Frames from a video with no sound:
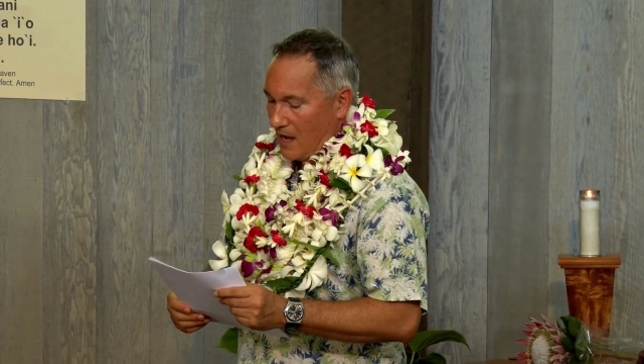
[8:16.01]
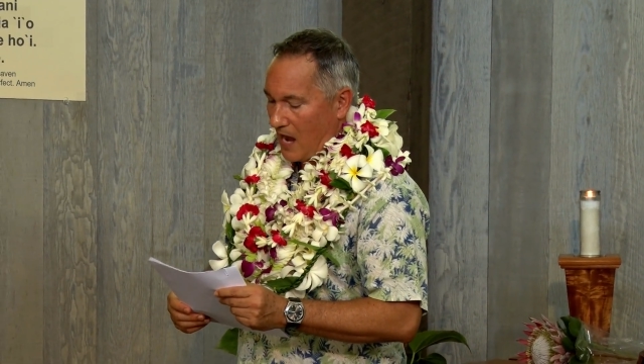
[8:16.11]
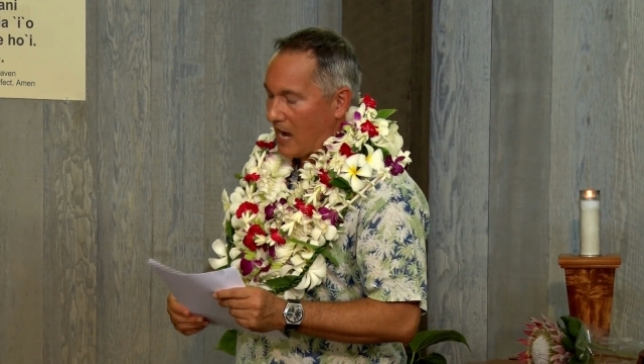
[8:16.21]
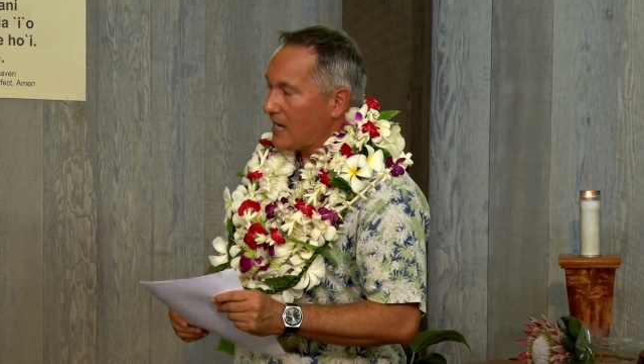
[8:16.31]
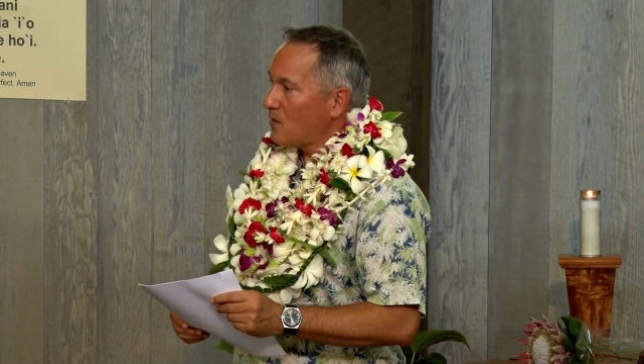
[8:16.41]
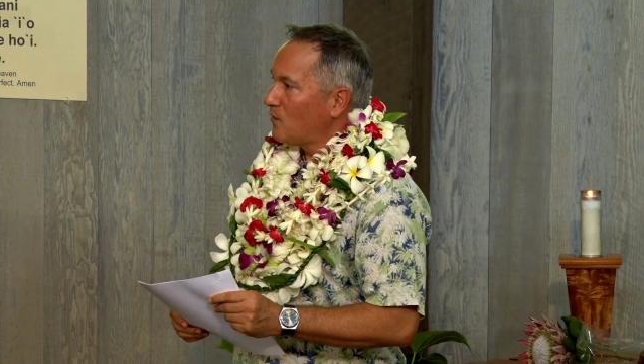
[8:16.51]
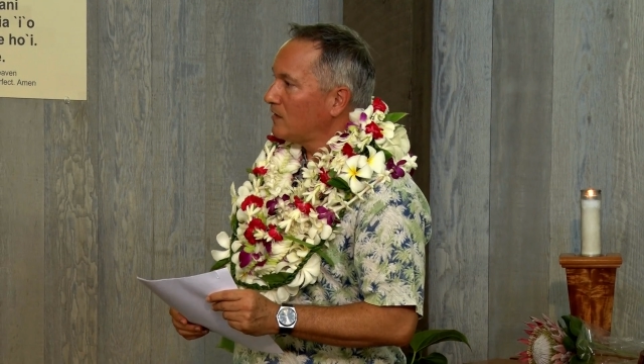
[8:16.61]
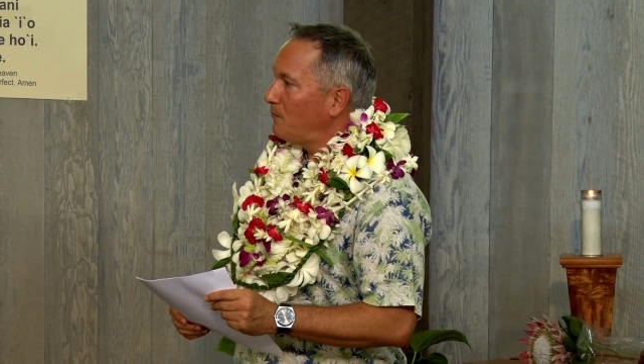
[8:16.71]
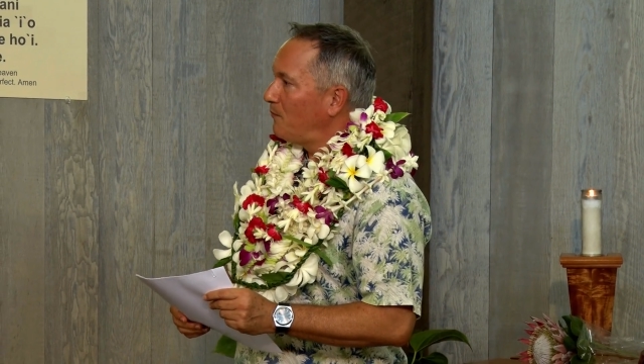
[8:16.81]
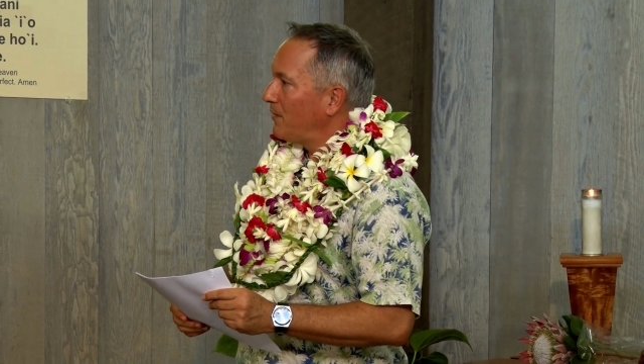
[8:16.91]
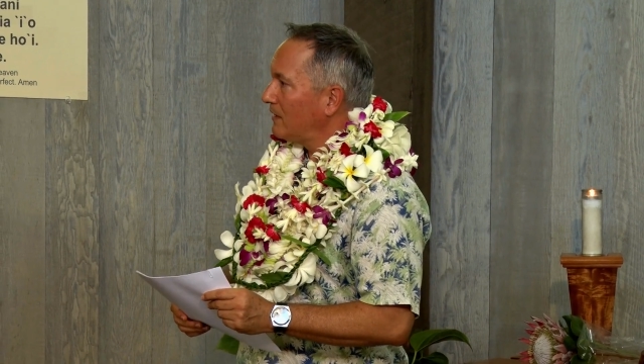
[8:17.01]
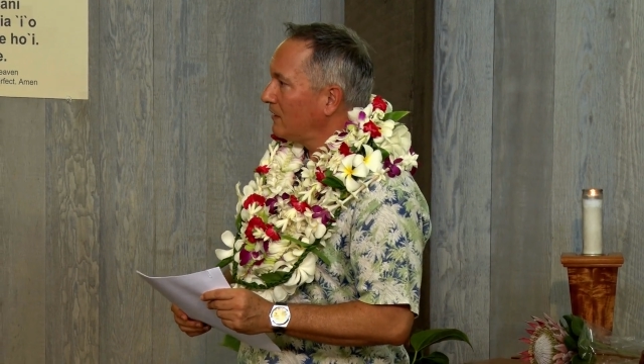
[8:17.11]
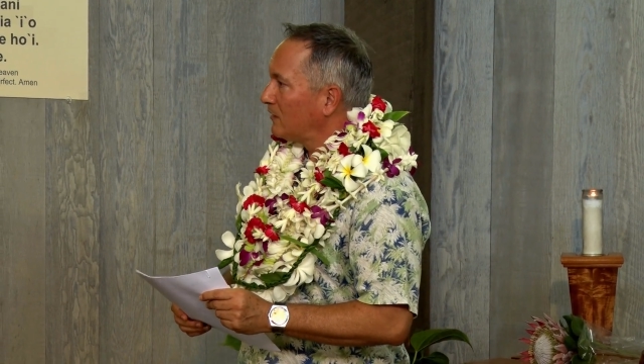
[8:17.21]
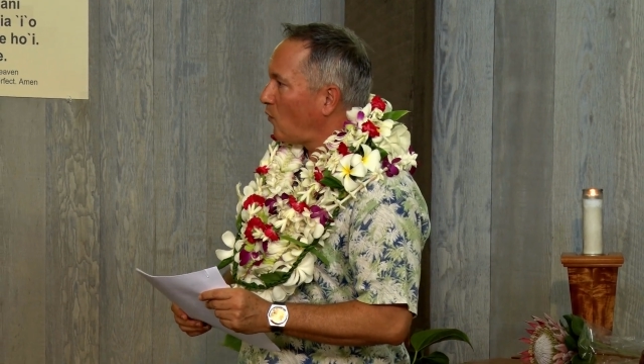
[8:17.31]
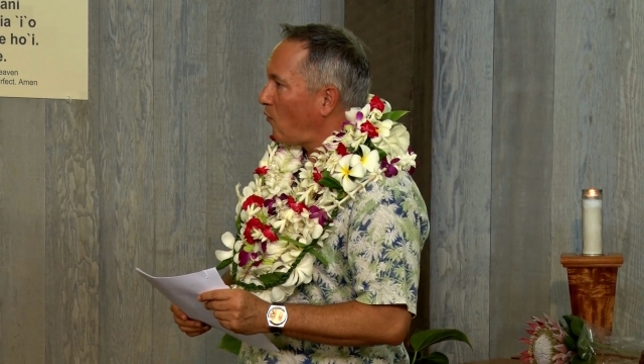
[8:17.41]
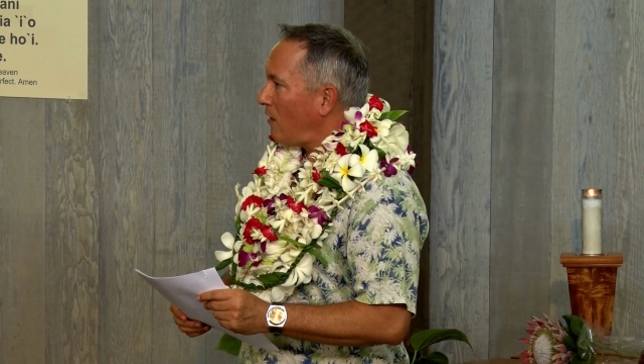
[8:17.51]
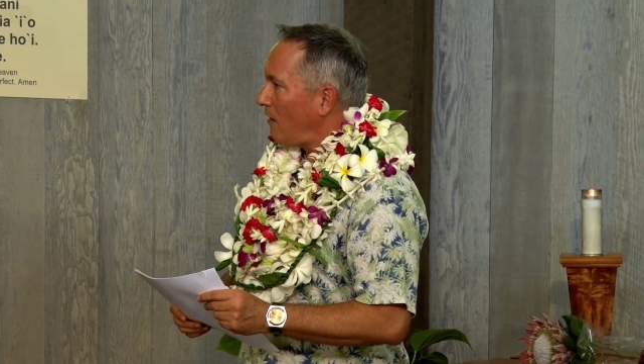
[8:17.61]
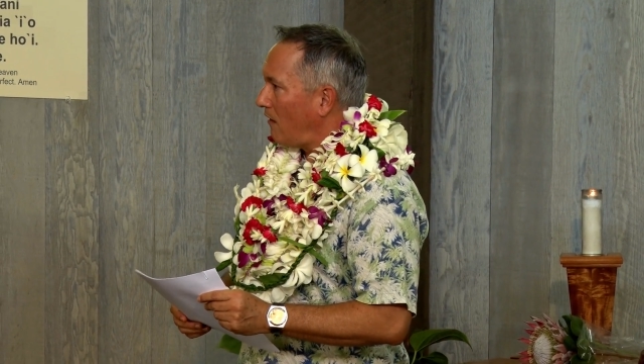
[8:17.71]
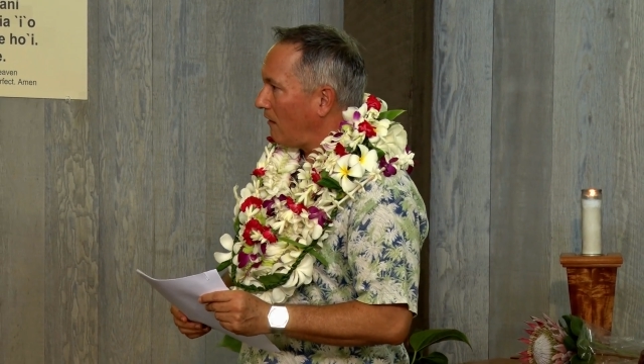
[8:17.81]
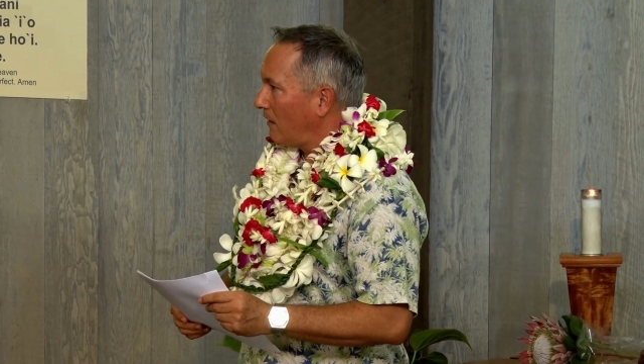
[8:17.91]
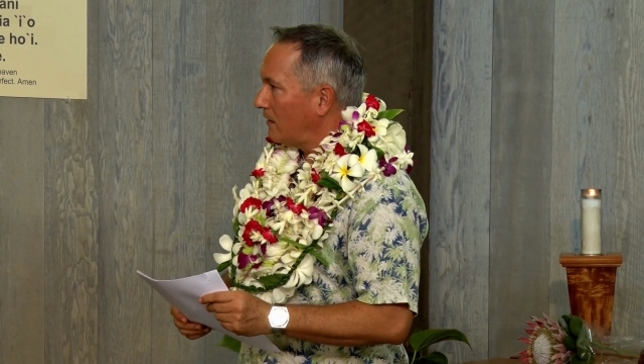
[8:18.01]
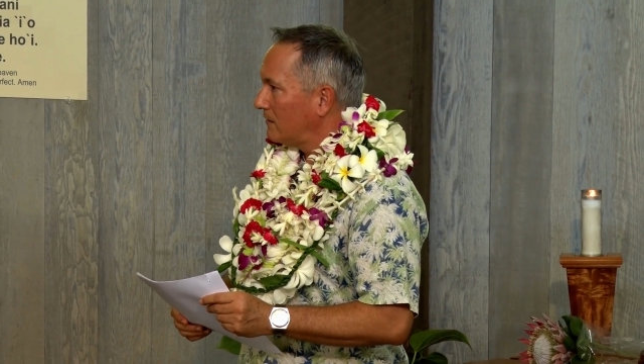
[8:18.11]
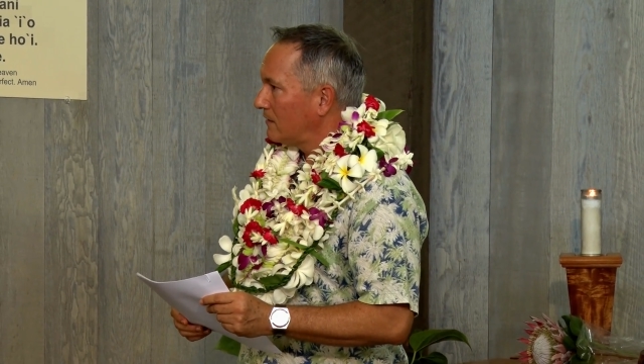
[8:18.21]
"I would build a wall